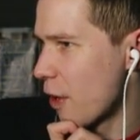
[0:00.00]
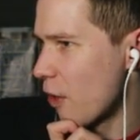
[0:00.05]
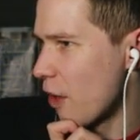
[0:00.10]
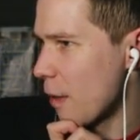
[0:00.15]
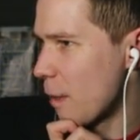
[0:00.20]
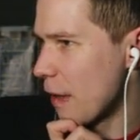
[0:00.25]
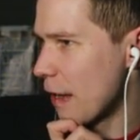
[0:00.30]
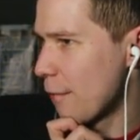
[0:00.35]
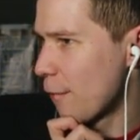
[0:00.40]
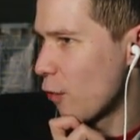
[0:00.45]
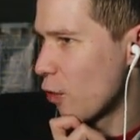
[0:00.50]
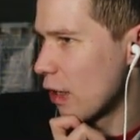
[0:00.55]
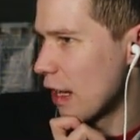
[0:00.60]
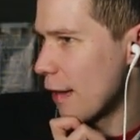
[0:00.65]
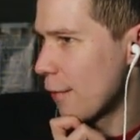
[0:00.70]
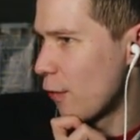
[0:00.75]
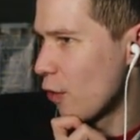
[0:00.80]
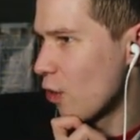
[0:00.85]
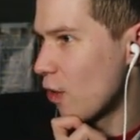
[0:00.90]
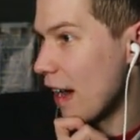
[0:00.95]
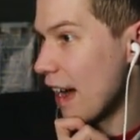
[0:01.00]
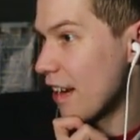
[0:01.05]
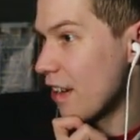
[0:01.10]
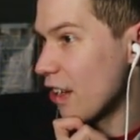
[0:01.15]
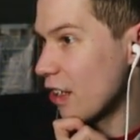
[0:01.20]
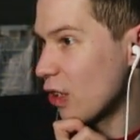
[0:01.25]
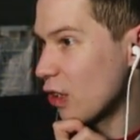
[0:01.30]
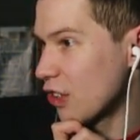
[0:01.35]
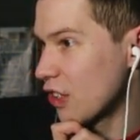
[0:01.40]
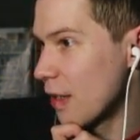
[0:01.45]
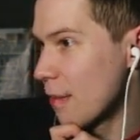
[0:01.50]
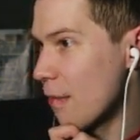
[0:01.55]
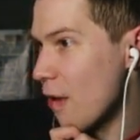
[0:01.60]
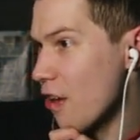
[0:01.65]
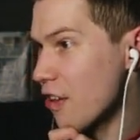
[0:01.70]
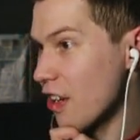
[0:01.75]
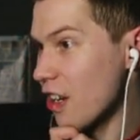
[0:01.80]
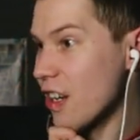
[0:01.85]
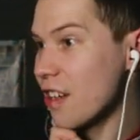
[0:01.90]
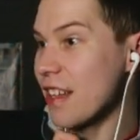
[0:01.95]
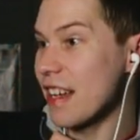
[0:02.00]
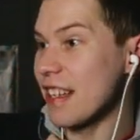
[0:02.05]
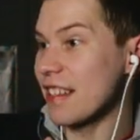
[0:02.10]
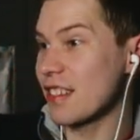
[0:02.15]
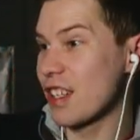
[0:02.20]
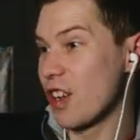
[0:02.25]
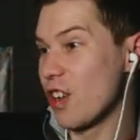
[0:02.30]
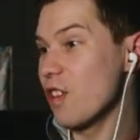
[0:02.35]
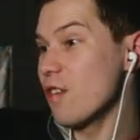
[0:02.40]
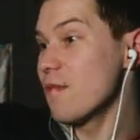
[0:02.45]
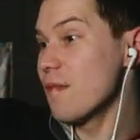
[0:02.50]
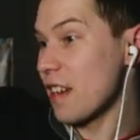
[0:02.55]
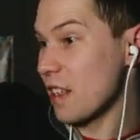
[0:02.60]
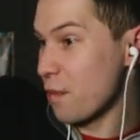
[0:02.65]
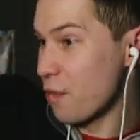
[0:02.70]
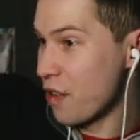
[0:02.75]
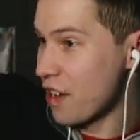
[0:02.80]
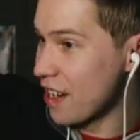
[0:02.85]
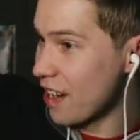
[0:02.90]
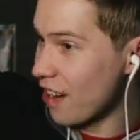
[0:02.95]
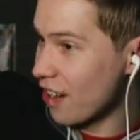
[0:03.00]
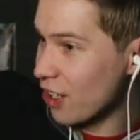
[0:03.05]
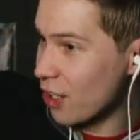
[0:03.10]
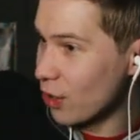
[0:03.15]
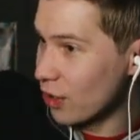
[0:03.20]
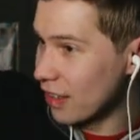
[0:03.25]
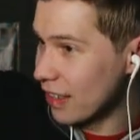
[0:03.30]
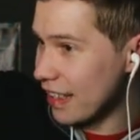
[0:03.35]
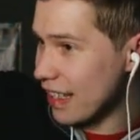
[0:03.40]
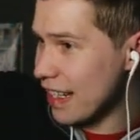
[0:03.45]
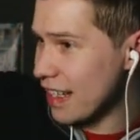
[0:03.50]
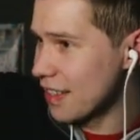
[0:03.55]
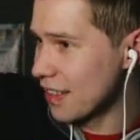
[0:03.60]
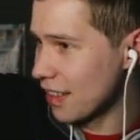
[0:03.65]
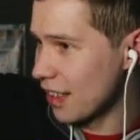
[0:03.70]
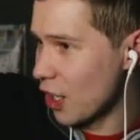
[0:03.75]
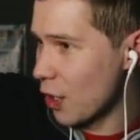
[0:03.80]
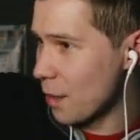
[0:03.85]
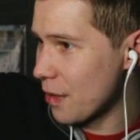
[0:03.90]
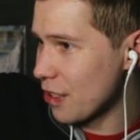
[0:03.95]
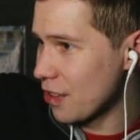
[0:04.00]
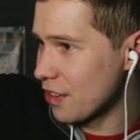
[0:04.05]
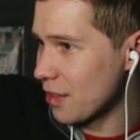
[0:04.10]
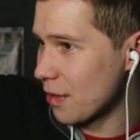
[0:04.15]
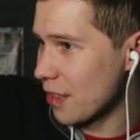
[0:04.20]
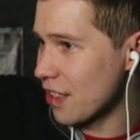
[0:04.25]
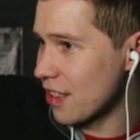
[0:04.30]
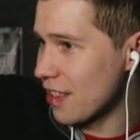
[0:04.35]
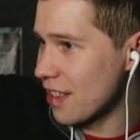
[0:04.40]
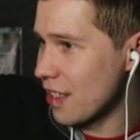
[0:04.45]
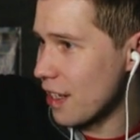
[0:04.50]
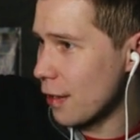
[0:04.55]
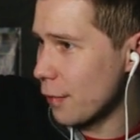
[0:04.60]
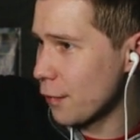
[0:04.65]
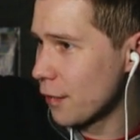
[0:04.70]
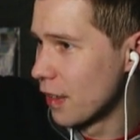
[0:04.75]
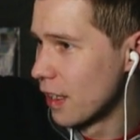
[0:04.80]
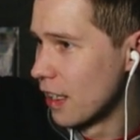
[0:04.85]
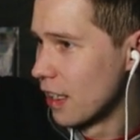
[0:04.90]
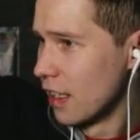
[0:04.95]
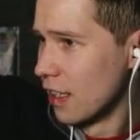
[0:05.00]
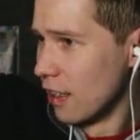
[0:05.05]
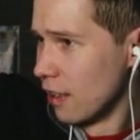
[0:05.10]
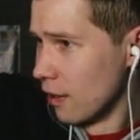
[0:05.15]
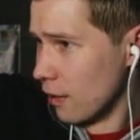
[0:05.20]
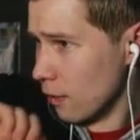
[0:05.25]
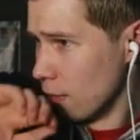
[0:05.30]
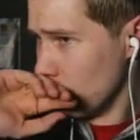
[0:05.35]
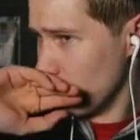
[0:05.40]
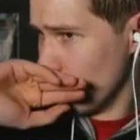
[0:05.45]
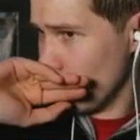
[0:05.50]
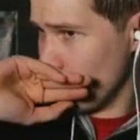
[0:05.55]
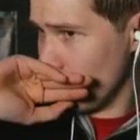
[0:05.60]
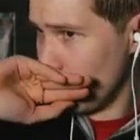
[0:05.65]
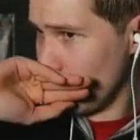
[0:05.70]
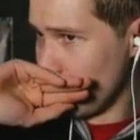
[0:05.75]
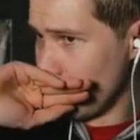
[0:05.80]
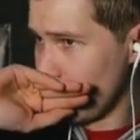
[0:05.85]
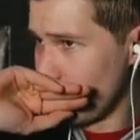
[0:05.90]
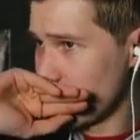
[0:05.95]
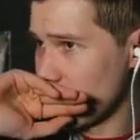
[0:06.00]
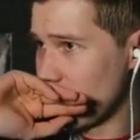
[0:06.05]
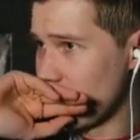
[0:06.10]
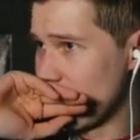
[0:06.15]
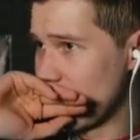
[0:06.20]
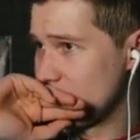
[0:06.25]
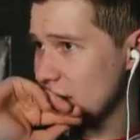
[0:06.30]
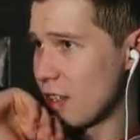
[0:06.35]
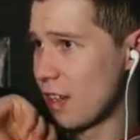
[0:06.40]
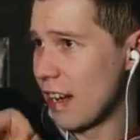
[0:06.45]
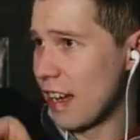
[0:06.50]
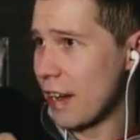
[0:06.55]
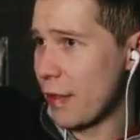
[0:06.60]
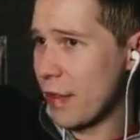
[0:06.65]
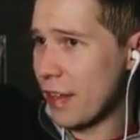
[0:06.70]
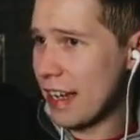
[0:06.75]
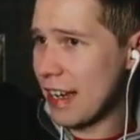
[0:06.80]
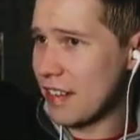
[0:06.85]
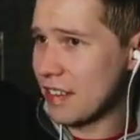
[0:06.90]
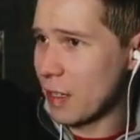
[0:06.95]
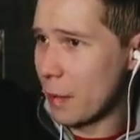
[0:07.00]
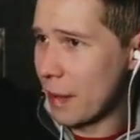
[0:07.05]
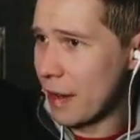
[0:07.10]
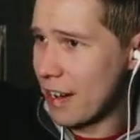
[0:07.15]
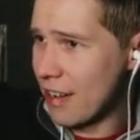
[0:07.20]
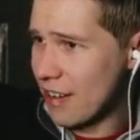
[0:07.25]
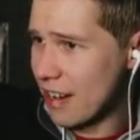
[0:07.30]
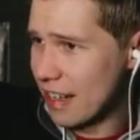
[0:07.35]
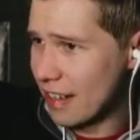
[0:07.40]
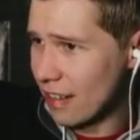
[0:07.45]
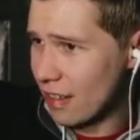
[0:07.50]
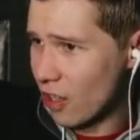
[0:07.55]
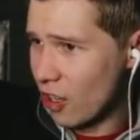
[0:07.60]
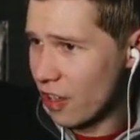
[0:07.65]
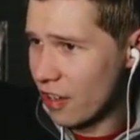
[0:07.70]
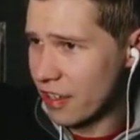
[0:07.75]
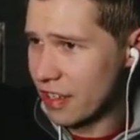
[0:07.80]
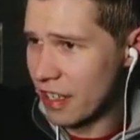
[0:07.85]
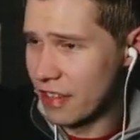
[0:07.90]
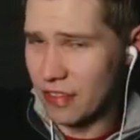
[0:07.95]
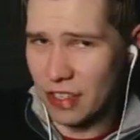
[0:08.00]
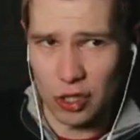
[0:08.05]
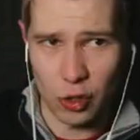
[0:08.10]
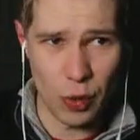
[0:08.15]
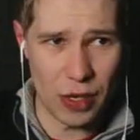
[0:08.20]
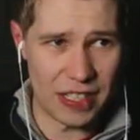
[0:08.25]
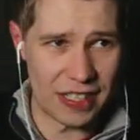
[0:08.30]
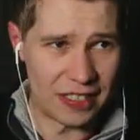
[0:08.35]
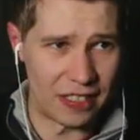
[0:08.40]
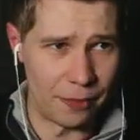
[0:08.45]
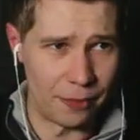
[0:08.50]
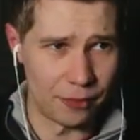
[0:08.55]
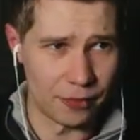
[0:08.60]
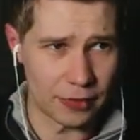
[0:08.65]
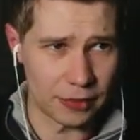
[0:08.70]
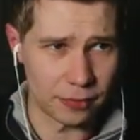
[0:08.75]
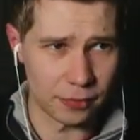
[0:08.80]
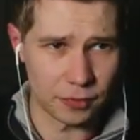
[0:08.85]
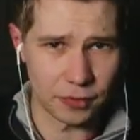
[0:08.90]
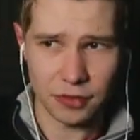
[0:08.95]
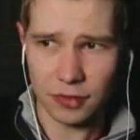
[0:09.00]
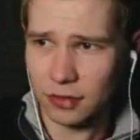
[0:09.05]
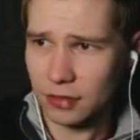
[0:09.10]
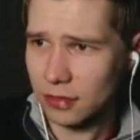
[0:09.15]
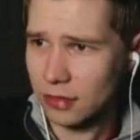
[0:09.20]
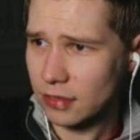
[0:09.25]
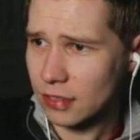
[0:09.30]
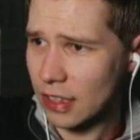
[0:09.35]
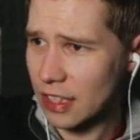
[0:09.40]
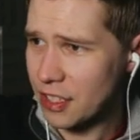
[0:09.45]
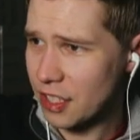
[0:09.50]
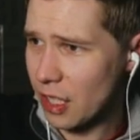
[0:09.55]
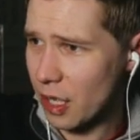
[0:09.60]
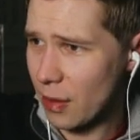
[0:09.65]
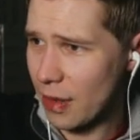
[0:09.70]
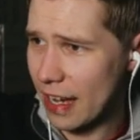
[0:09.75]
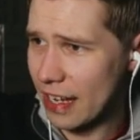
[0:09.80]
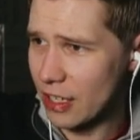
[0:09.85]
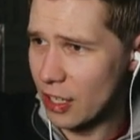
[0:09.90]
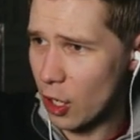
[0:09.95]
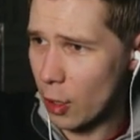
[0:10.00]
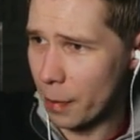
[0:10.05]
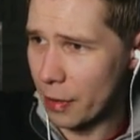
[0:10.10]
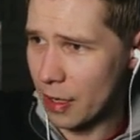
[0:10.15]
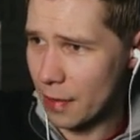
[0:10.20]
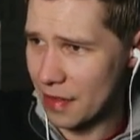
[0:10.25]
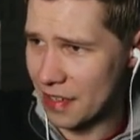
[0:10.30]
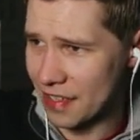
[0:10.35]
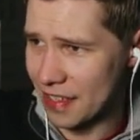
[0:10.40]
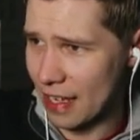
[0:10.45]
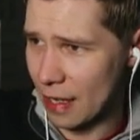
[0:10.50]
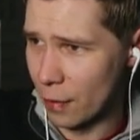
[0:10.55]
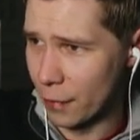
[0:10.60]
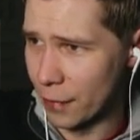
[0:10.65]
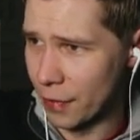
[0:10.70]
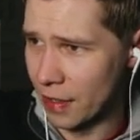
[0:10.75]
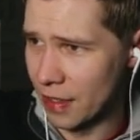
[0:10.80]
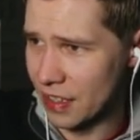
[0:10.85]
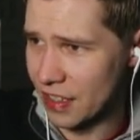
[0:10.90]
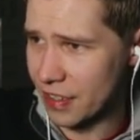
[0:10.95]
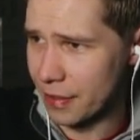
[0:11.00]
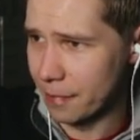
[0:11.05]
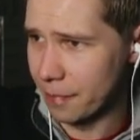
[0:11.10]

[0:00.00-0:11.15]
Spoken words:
I play Fallout 4 and I also mod. Oh, that's cool. That's pretty darn cool indeed. I hope you do some good stuff. Alright, so anything else appearing on the Twitter? I should go ahead and open up the cell first.